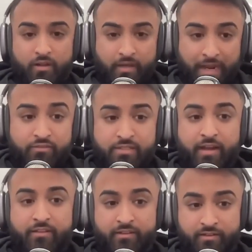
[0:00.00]

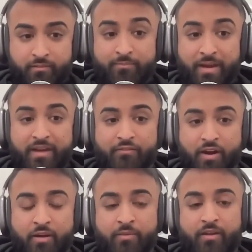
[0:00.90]
outside of the main
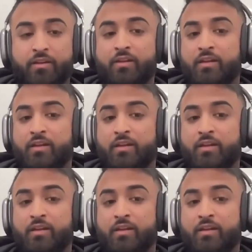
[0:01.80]
environment,